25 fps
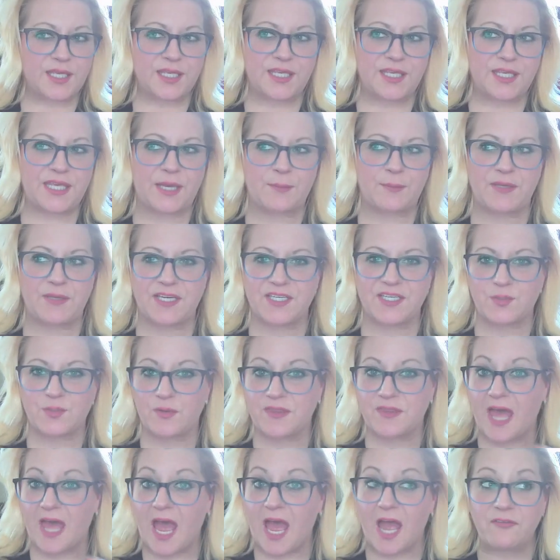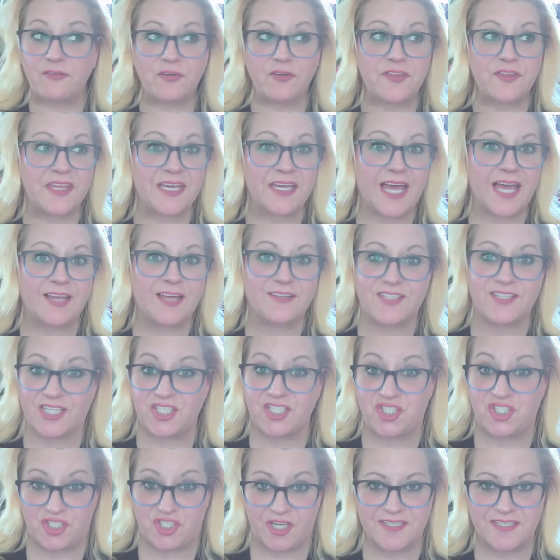Yeah, because with everything else I
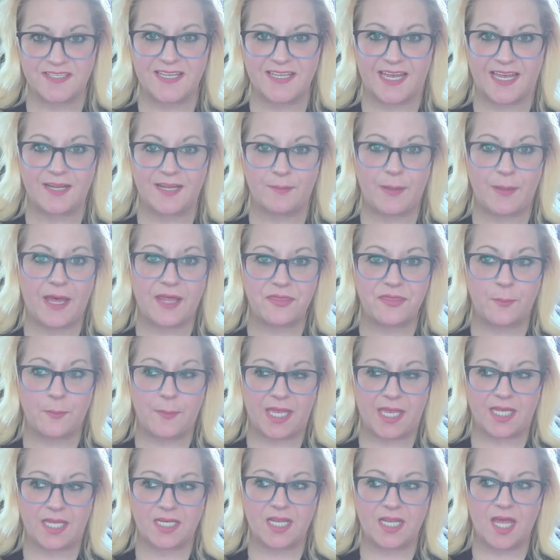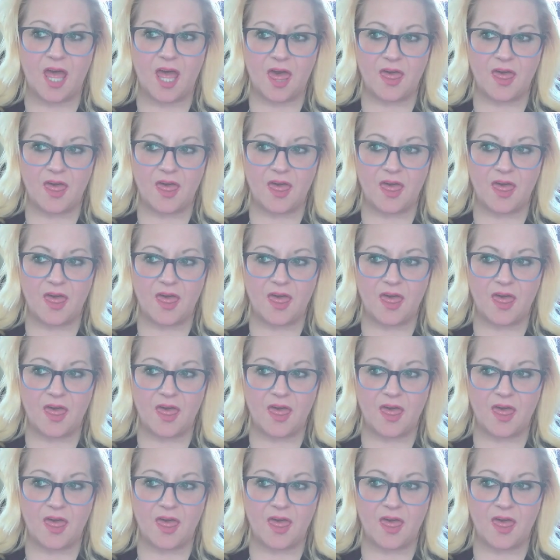just said about the man,